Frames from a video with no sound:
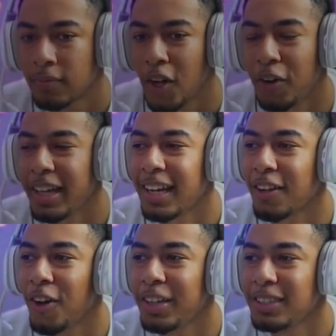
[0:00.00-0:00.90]
Oh
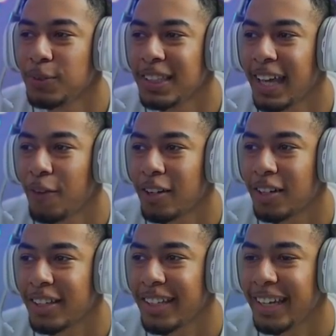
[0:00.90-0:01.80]
yeah, oh, this was the game where I
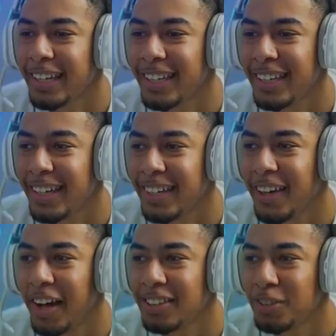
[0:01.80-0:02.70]
got,
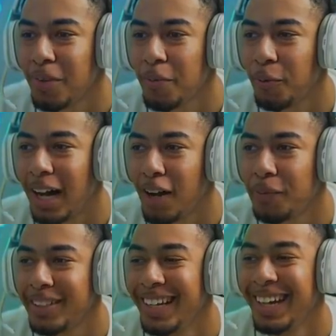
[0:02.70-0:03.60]
yeah, I just remembered what
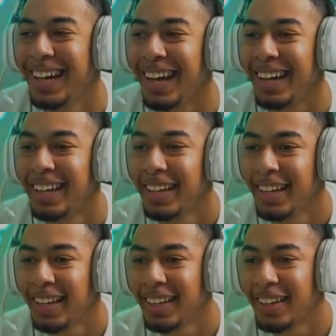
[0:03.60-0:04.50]
happened.
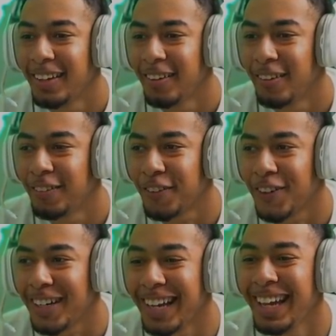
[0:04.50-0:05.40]

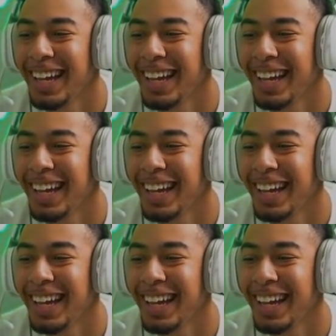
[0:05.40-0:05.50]
For real.